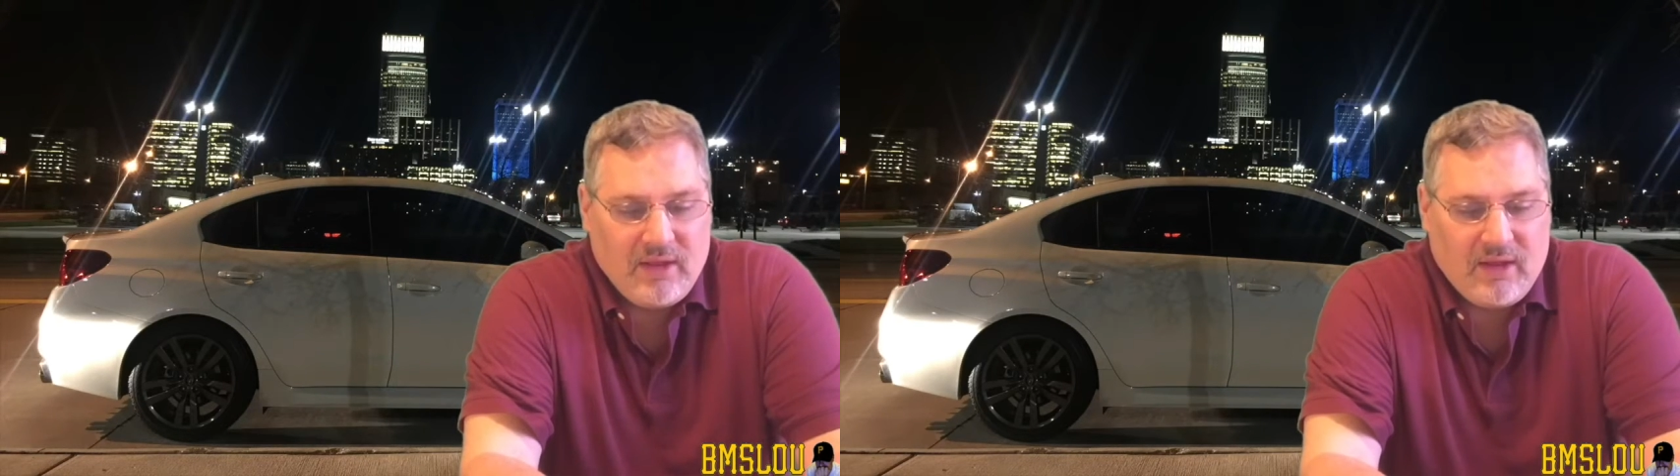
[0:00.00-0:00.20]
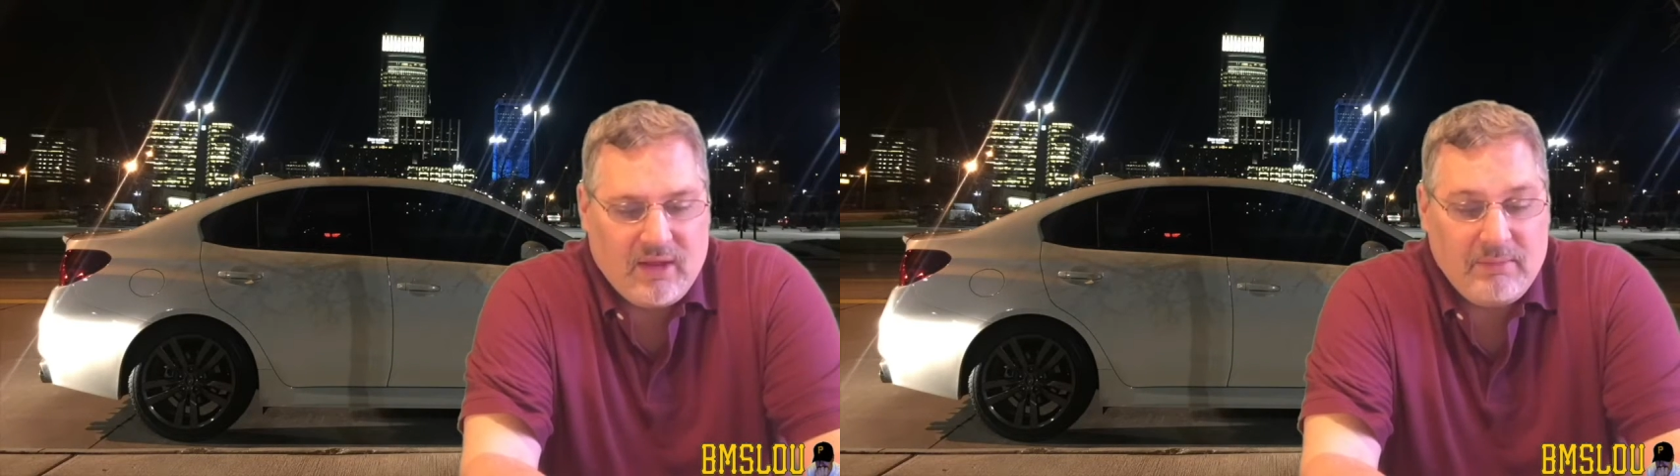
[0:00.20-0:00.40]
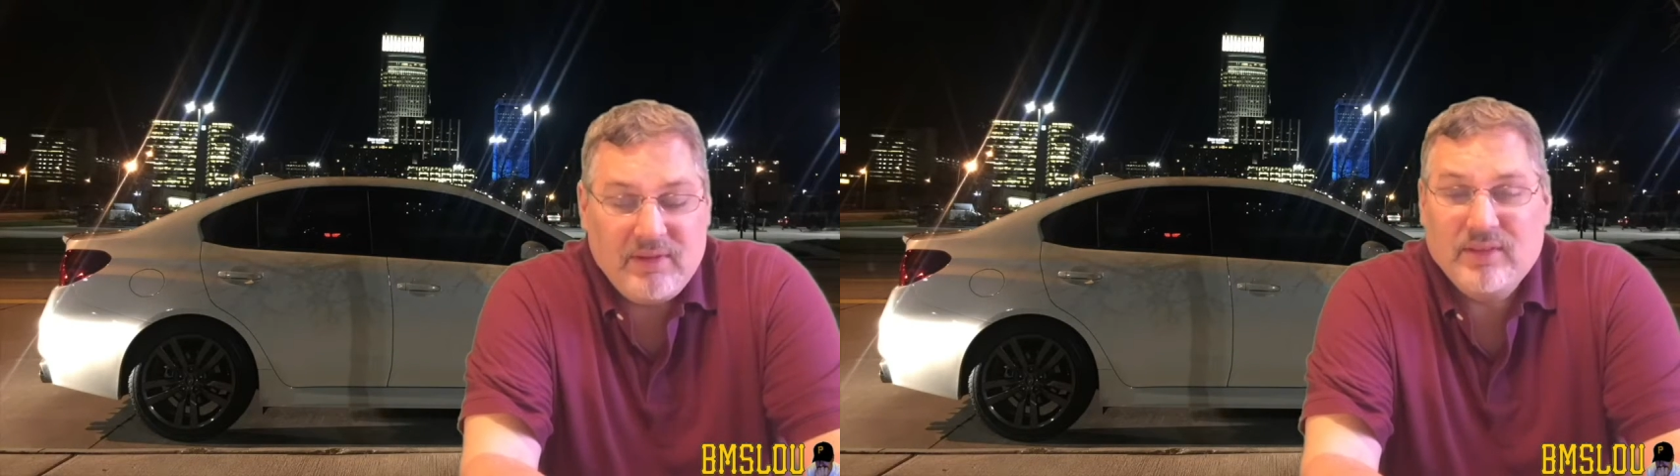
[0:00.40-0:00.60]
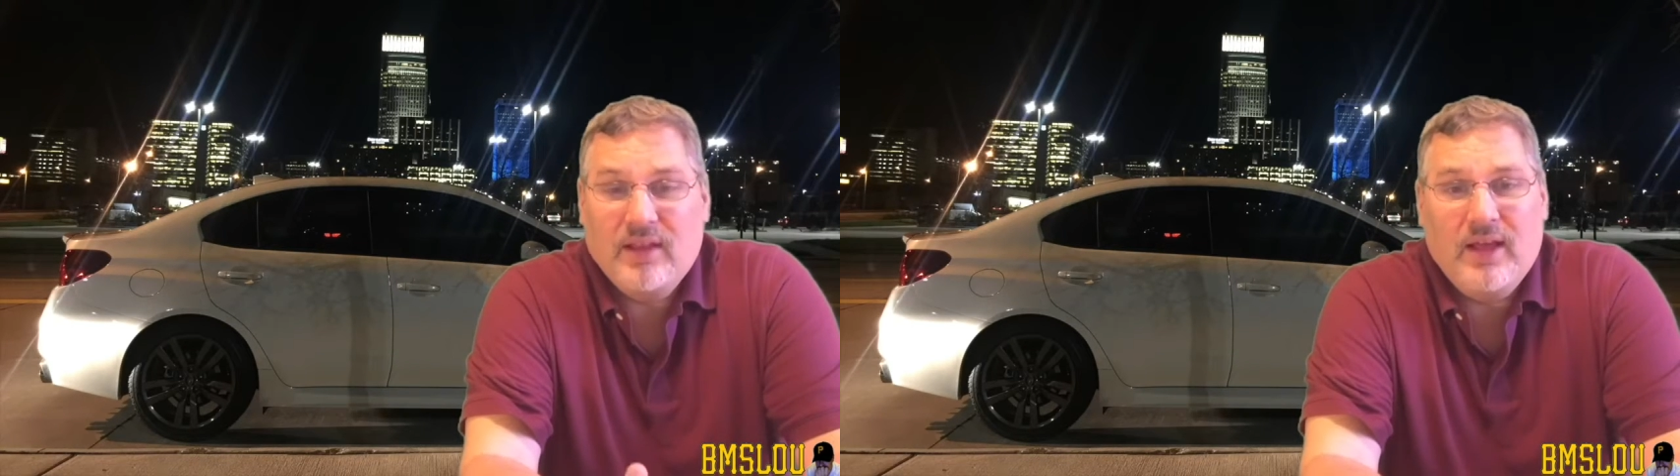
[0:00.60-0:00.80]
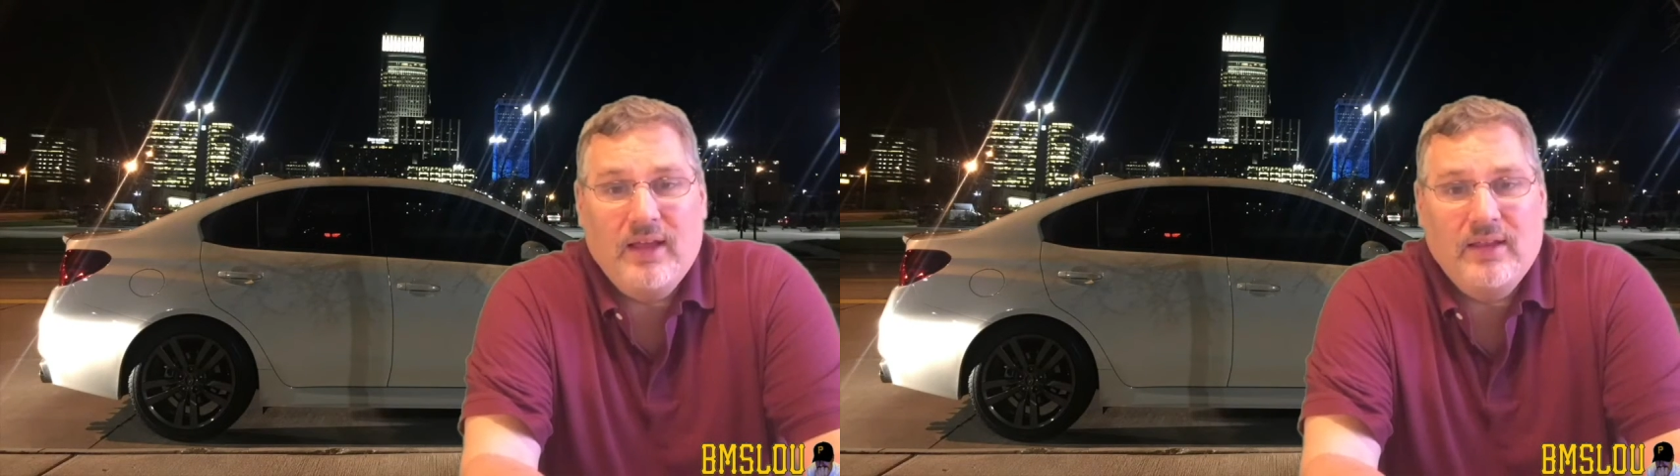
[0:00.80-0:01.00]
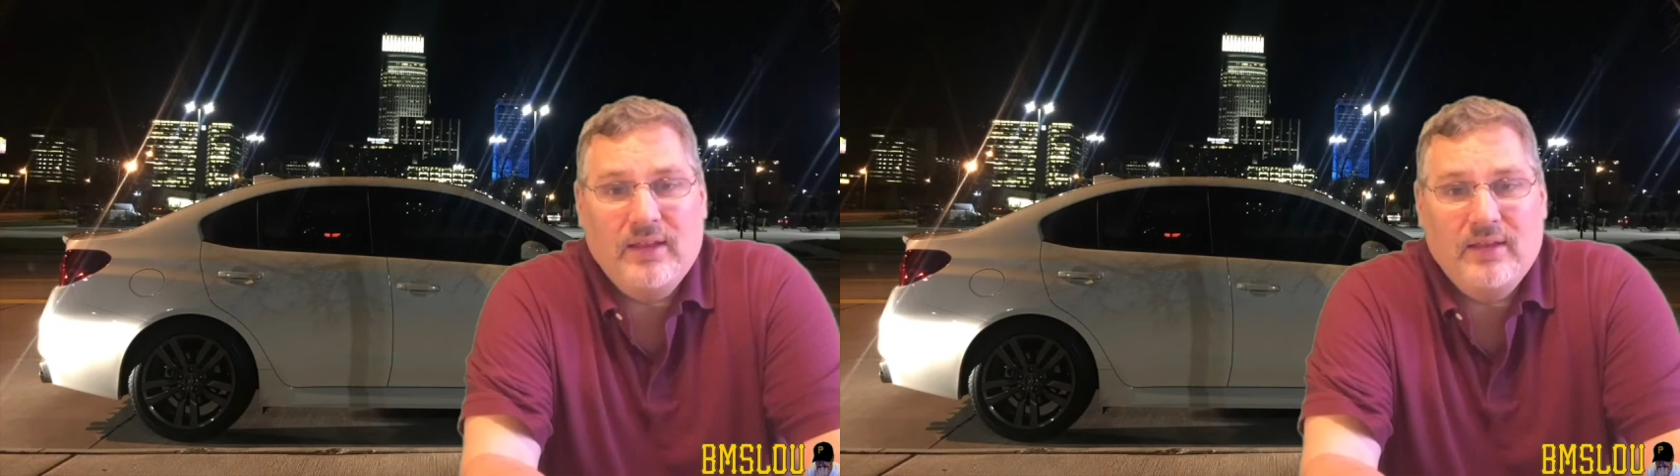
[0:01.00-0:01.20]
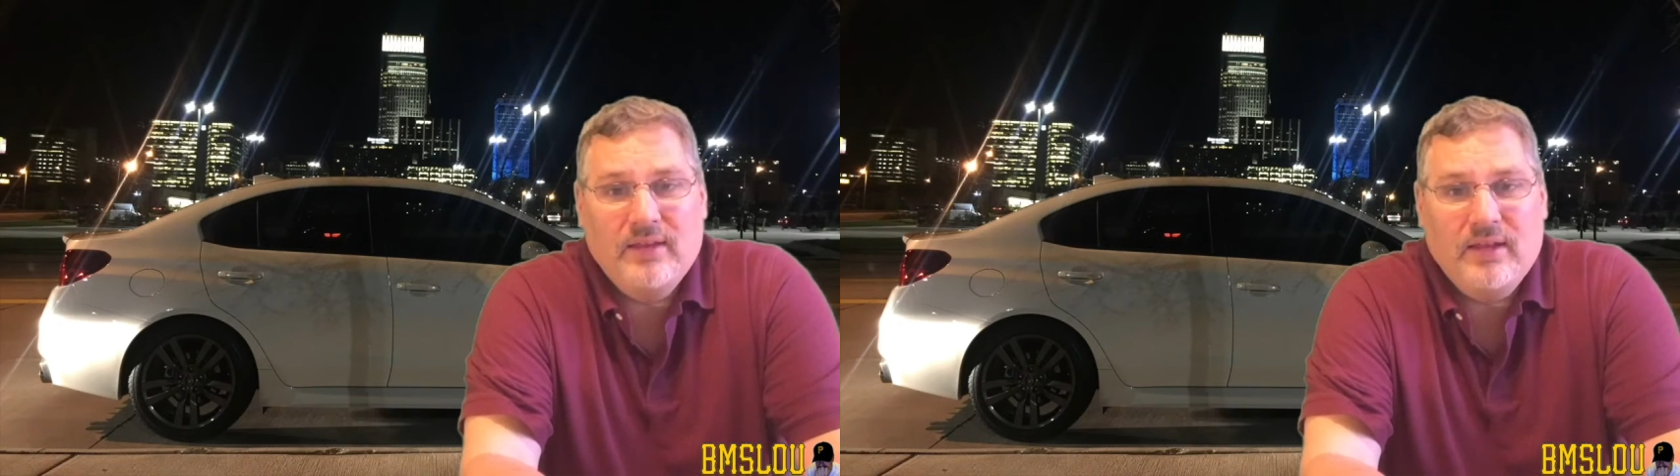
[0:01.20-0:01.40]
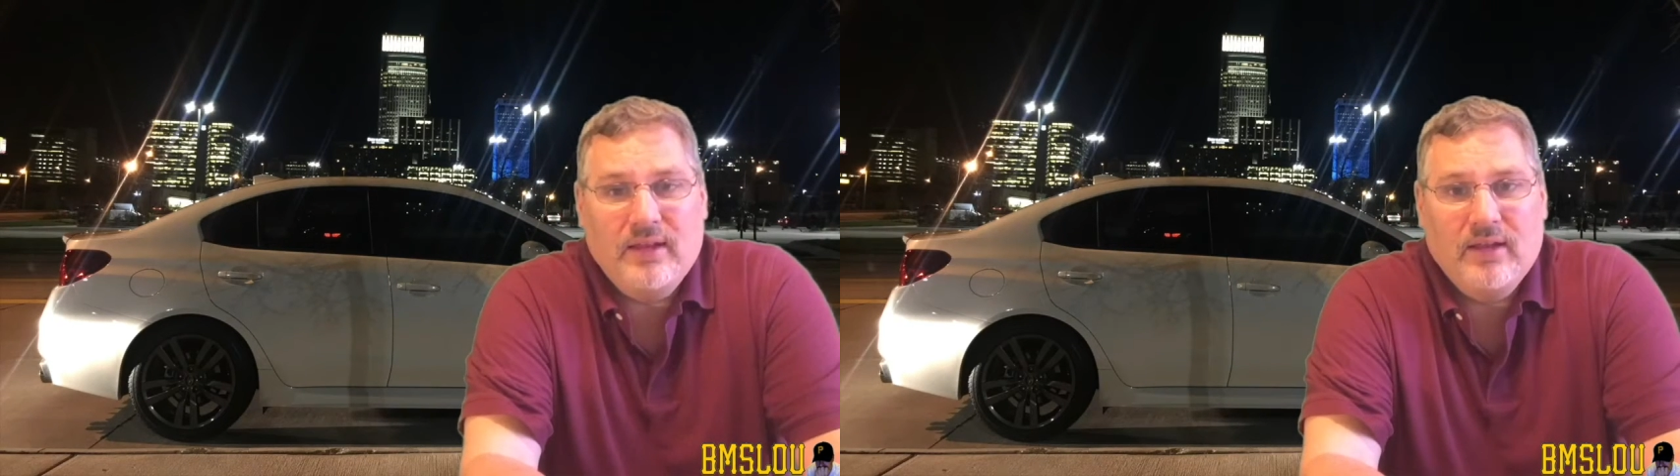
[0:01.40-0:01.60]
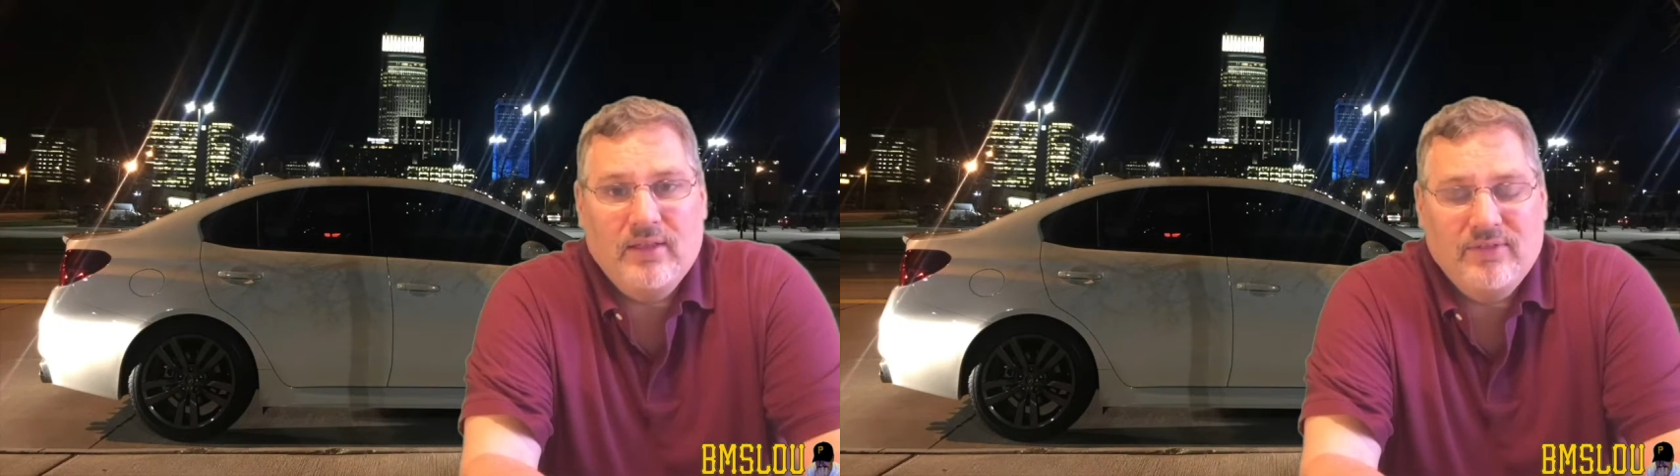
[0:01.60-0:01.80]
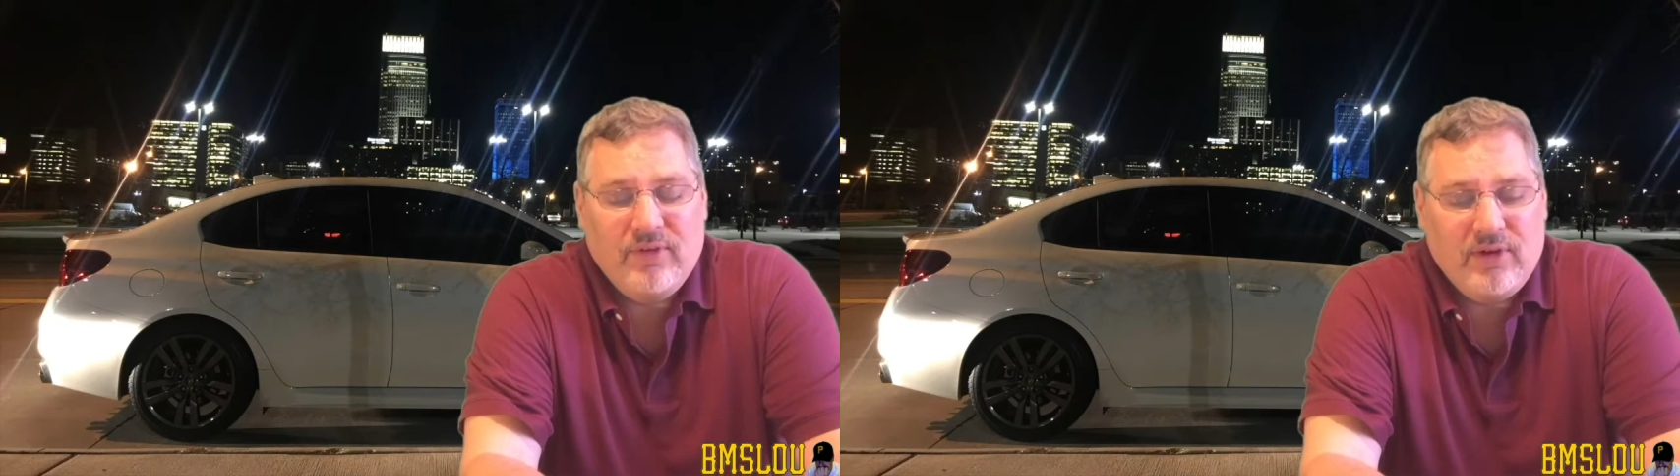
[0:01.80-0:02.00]
It means a lot, and
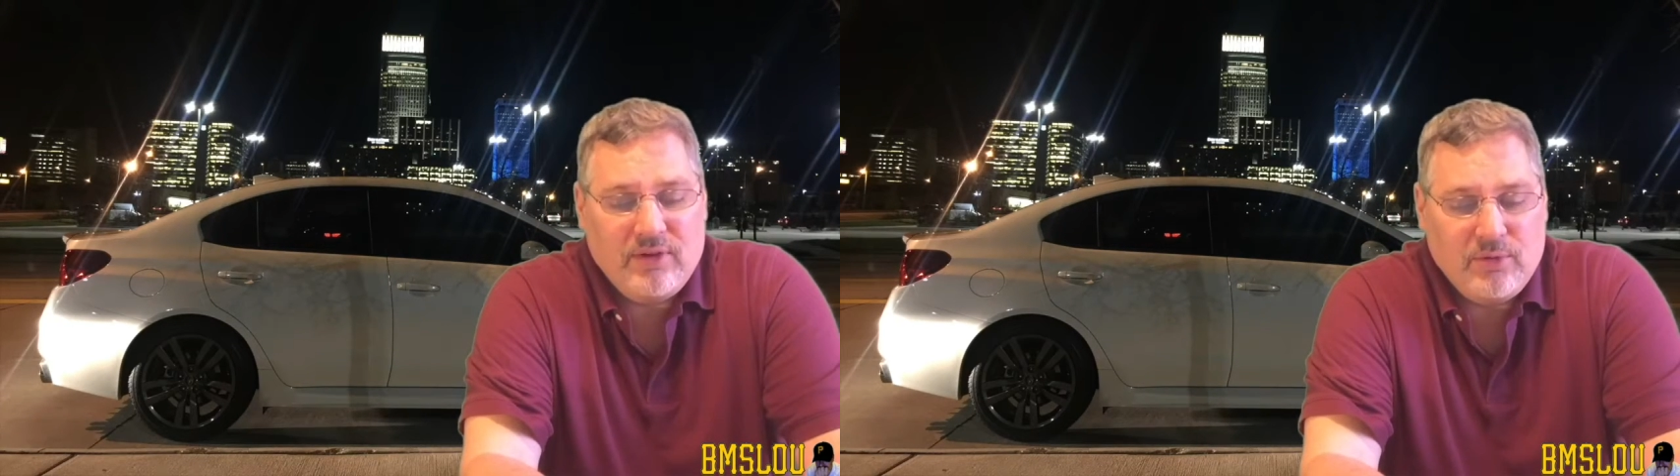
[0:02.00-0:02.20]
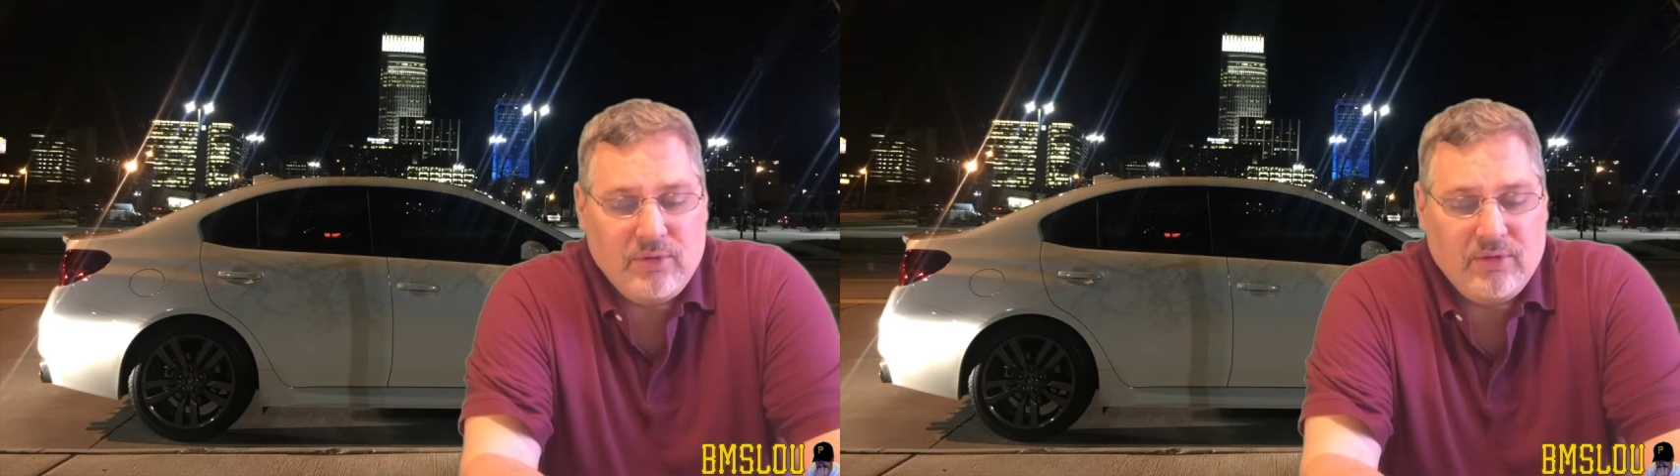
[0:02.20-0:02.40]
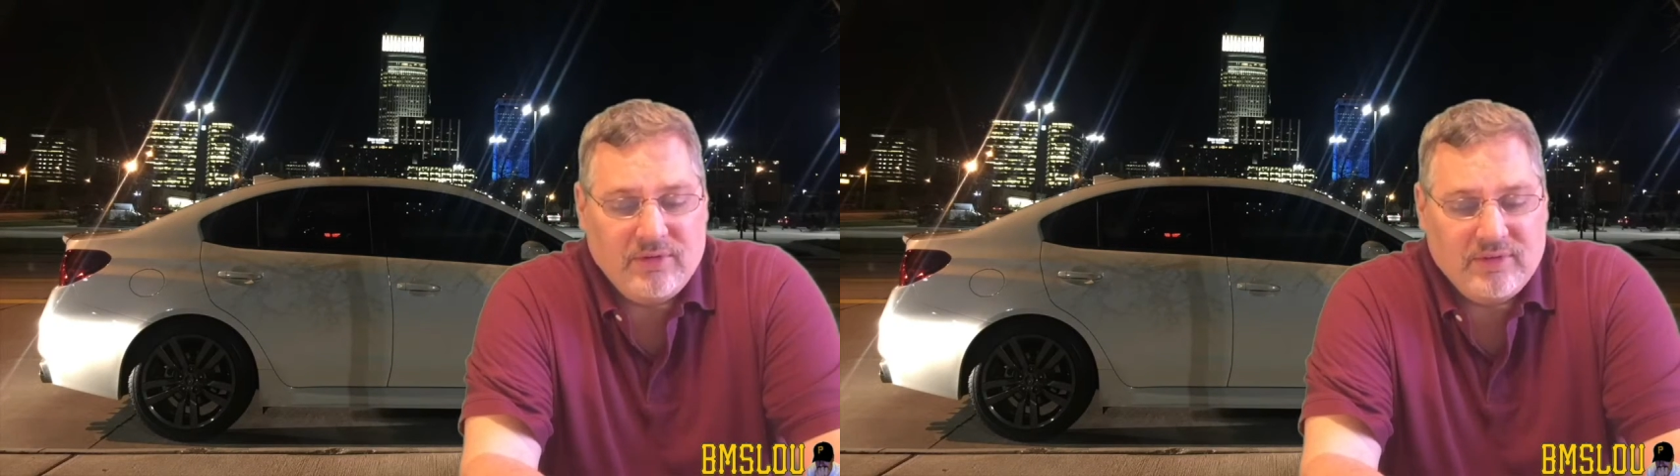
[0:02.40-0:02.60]
it's very cool.